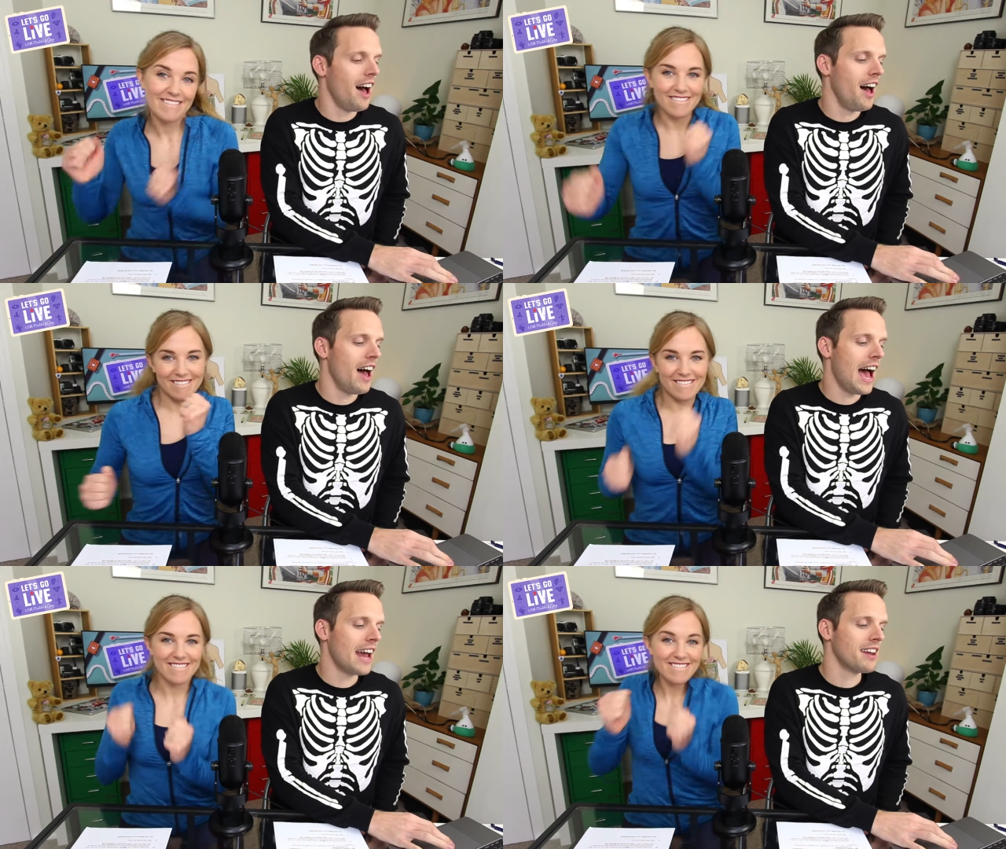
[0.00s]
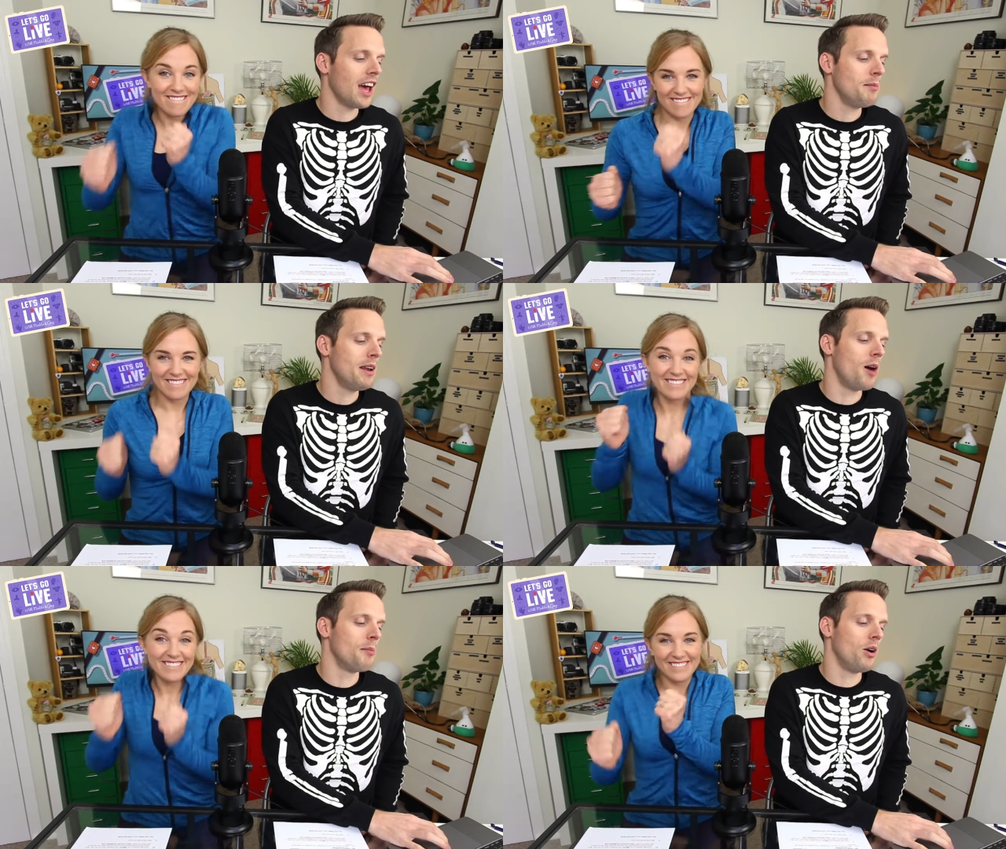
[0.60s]
Speaker 1: Uh, and coming
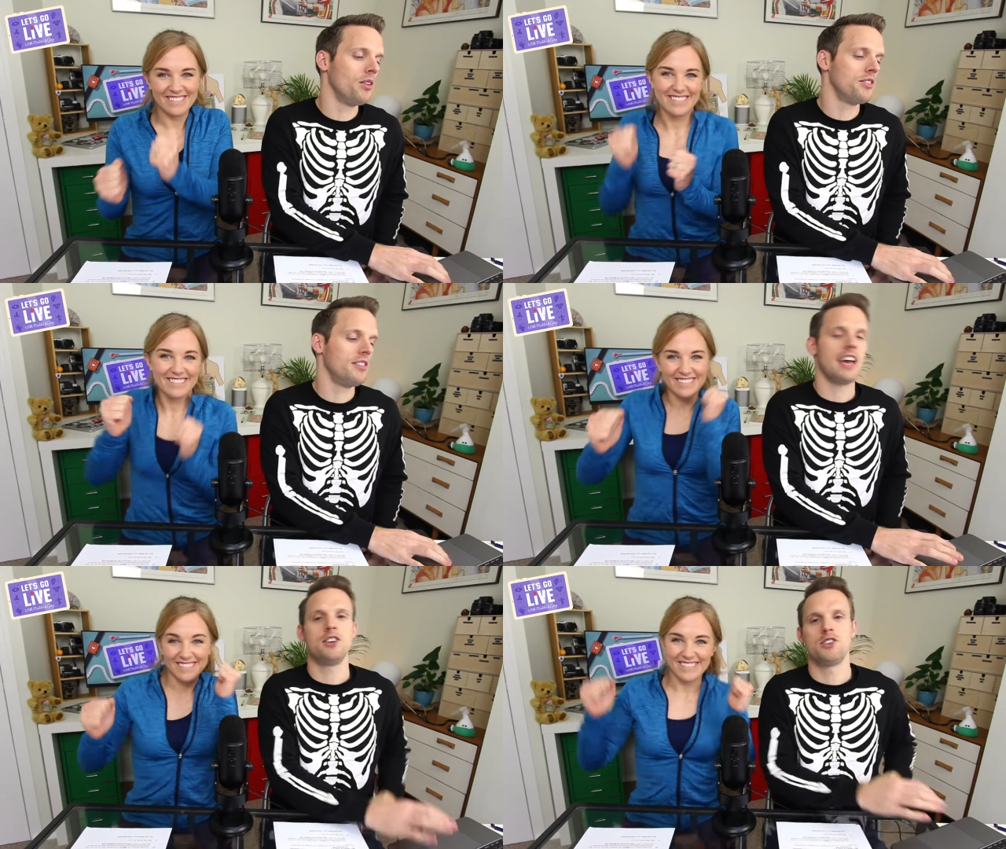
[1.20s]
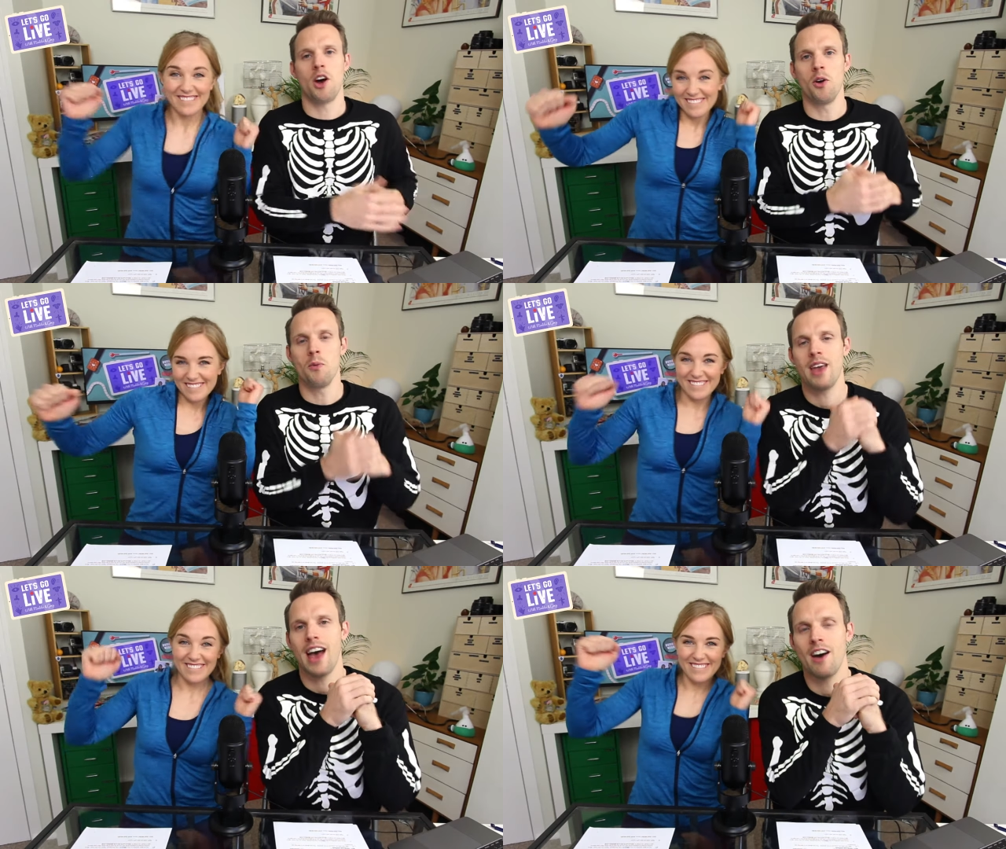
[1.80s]
up on today's show,
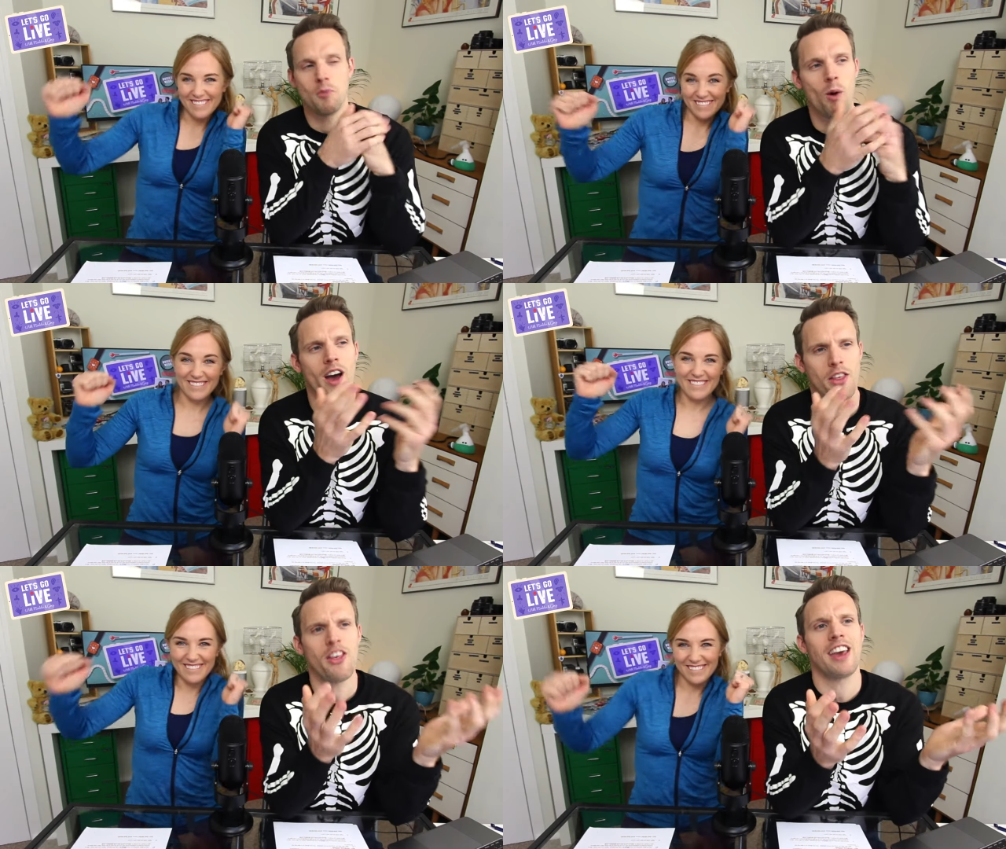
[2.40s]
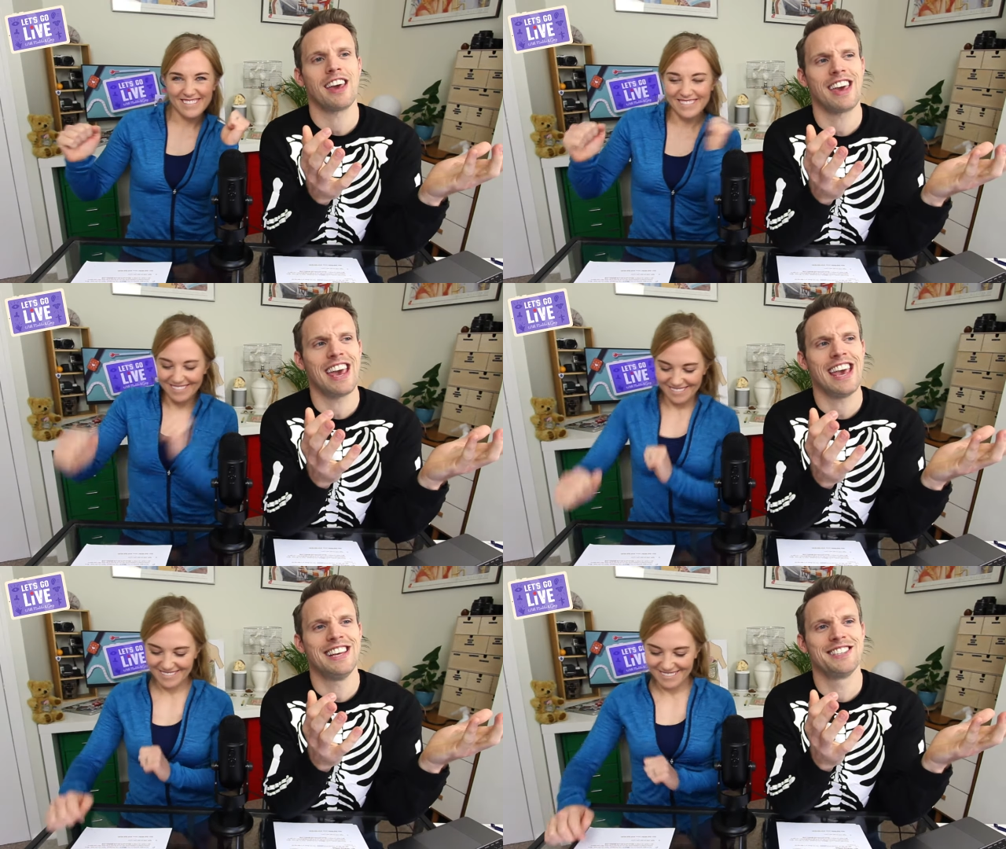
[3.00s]
we have what I think
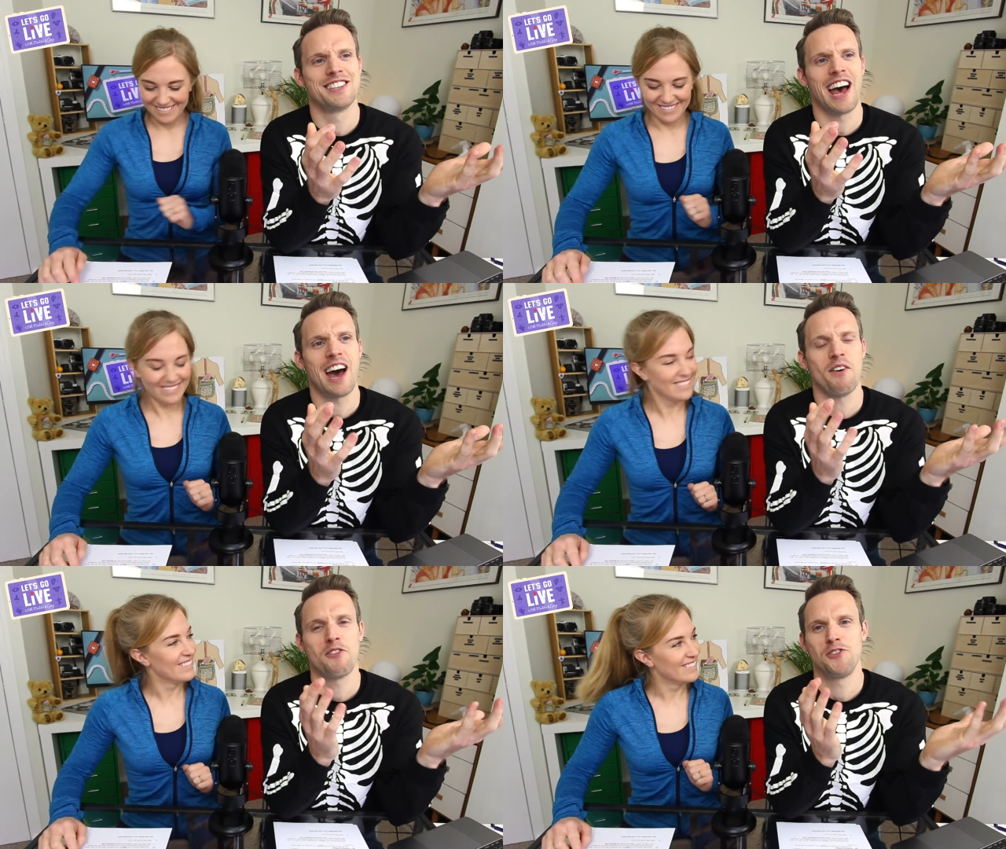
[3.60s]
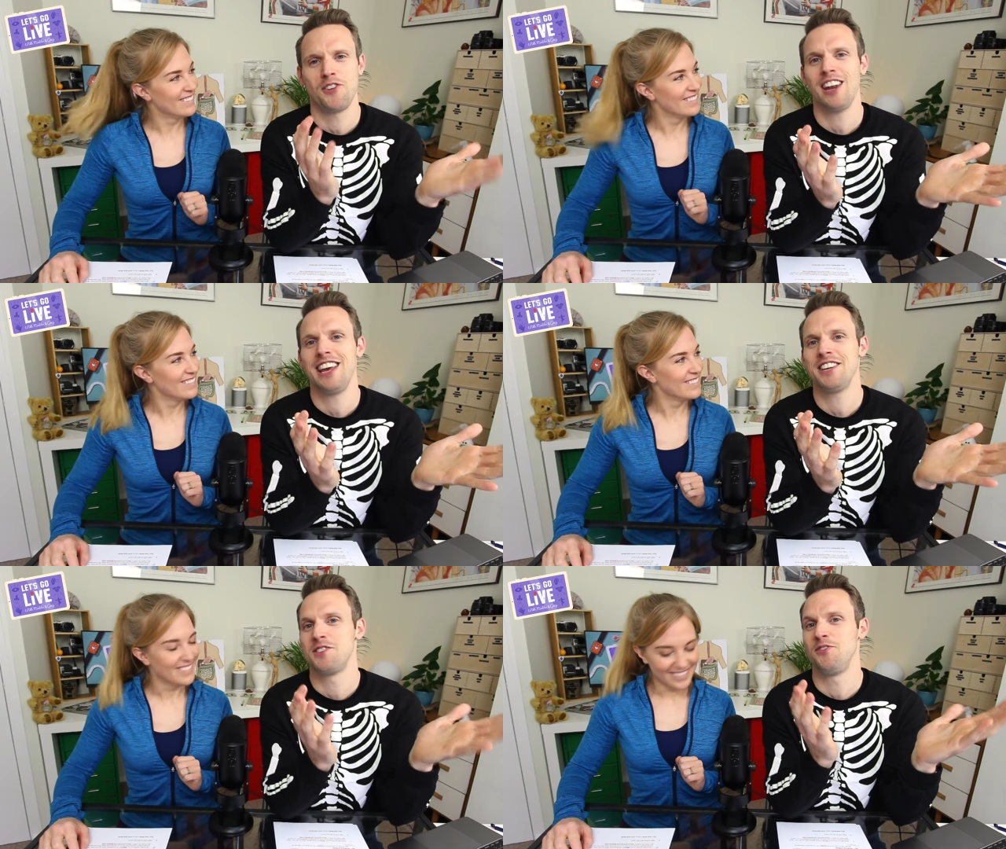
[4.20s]
is our
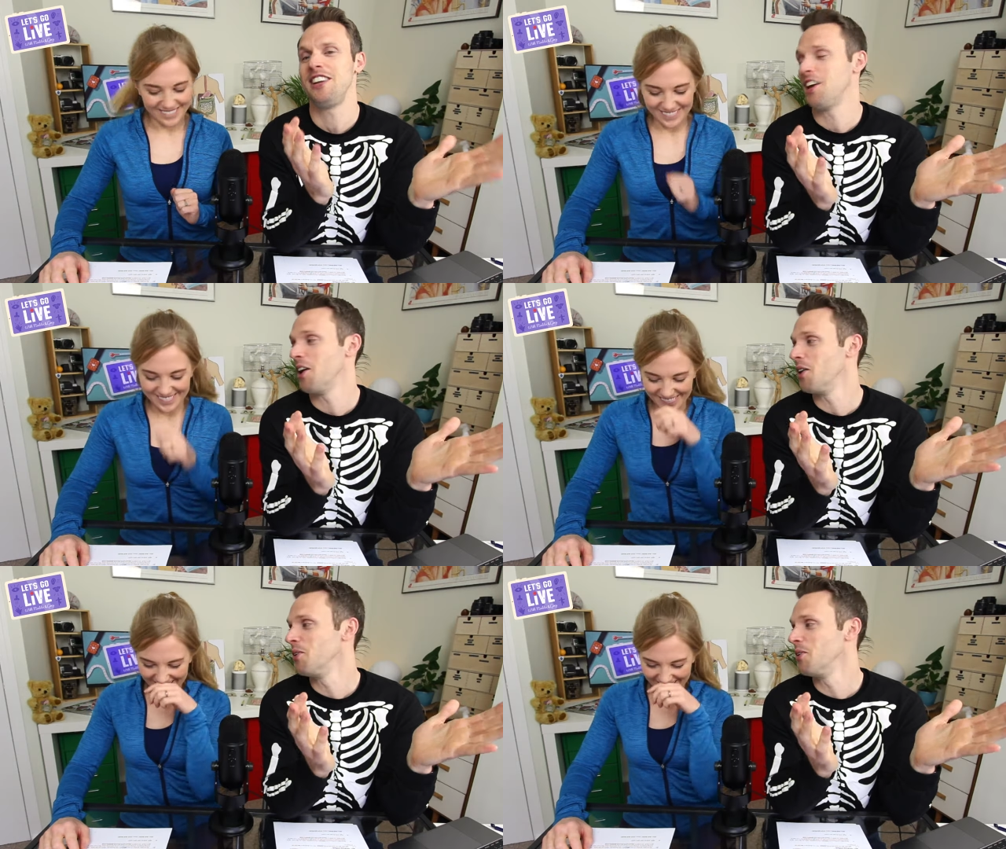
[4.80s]
funniest video